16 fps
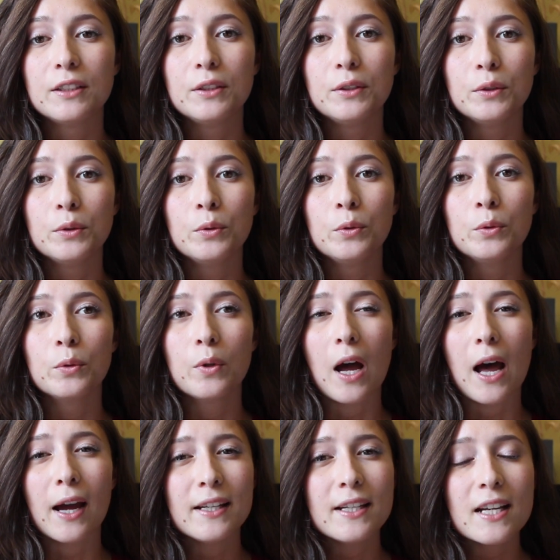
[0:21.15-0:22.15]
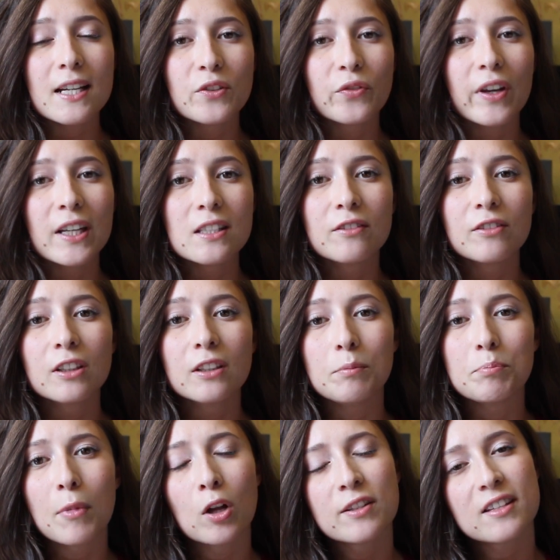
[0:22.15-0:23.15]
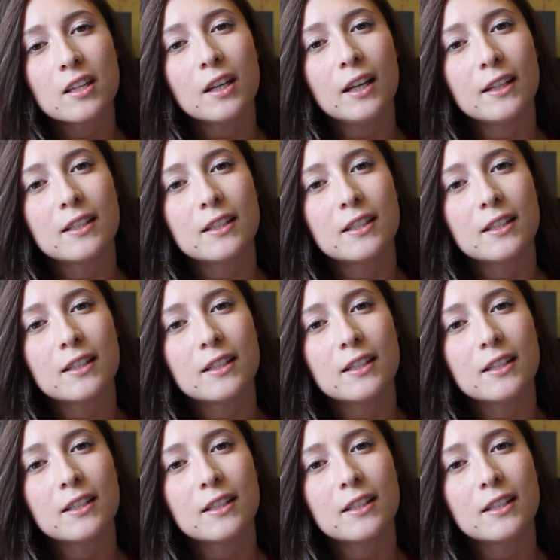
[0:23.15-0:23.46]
to iDays Festival in Monza,